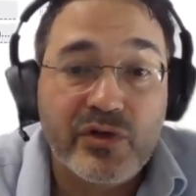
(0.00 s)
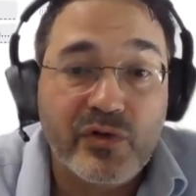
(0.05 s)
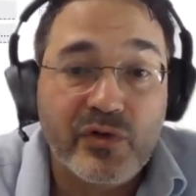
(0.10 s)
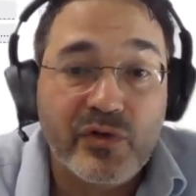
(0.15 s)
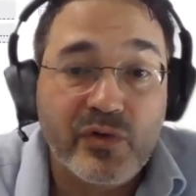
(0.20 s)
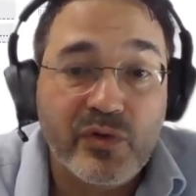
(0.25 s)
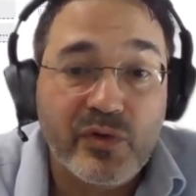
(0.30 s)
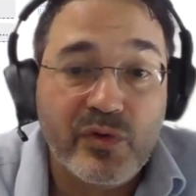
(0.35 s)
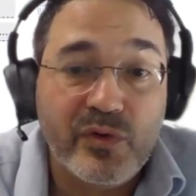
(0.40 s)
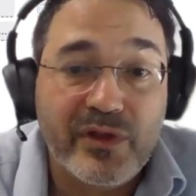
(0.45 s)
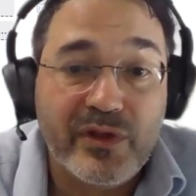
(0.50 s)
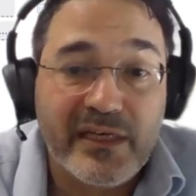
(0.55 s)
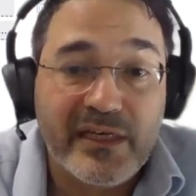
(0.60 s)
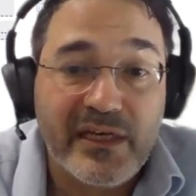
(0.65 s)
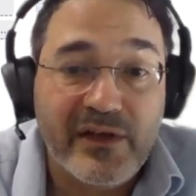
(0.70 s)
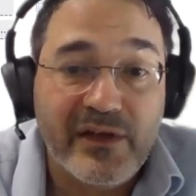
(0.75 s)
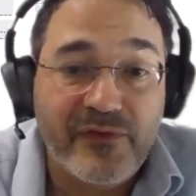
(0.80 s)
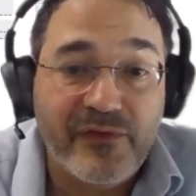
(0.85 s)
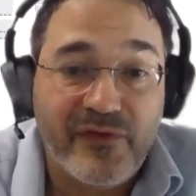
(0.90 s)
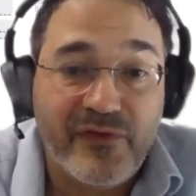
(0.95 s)
to the
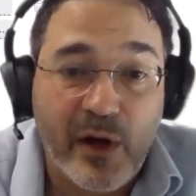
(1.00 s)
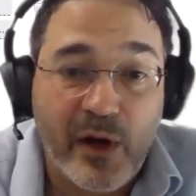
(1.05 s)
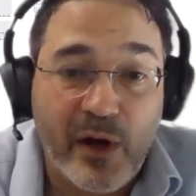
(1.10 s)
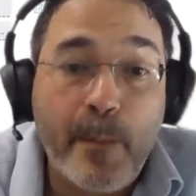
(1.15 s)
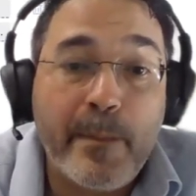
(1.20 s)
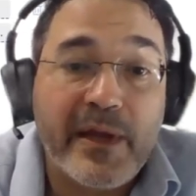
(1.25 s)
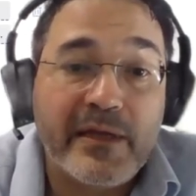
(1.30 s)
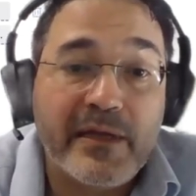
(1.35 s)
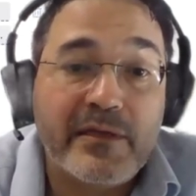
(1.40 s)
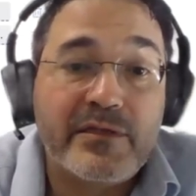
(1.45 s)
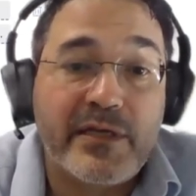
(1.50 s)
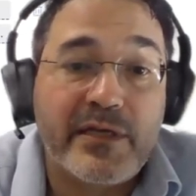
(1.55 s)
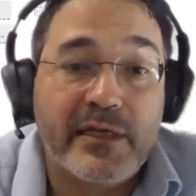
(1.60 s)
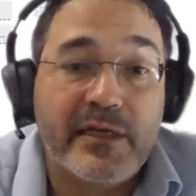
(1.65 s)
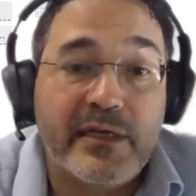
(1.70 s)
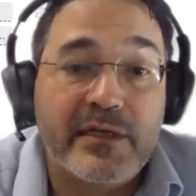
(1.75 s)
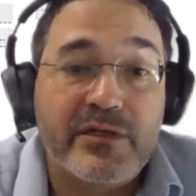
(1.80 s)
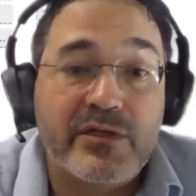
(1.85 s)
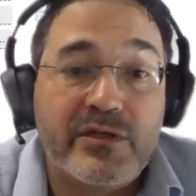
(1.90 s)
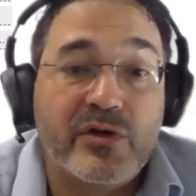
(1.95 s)
development
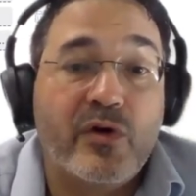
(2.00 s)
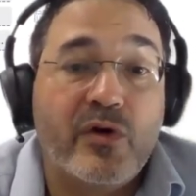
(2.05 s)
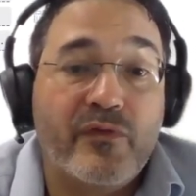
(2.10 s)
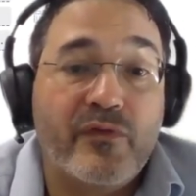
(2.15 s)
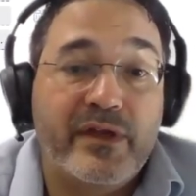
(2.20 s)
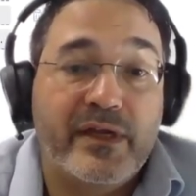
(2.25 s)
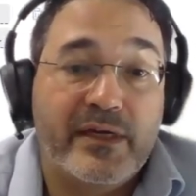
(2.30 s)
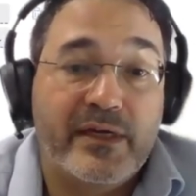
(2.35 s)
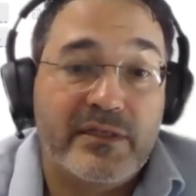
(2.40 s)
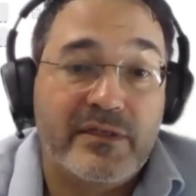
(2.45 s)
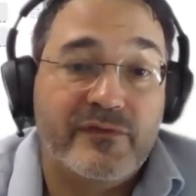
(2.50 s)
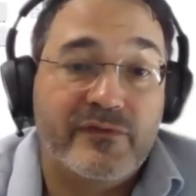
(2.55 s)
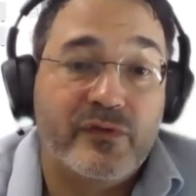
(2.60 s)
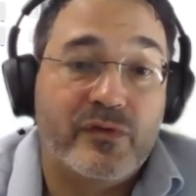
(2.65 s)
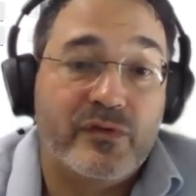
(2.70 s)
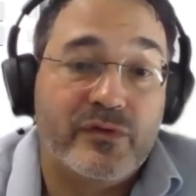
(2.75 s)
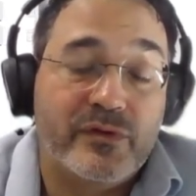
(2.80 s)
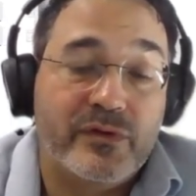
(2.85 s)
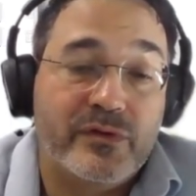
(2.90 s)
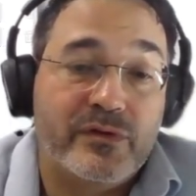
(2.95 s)
tenant of the
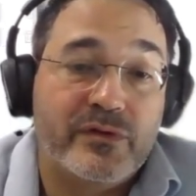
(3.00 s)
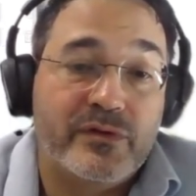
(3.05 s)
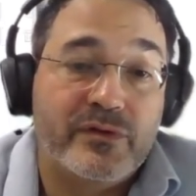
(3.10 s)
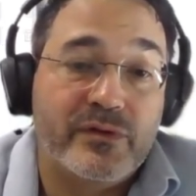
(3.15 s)
S4.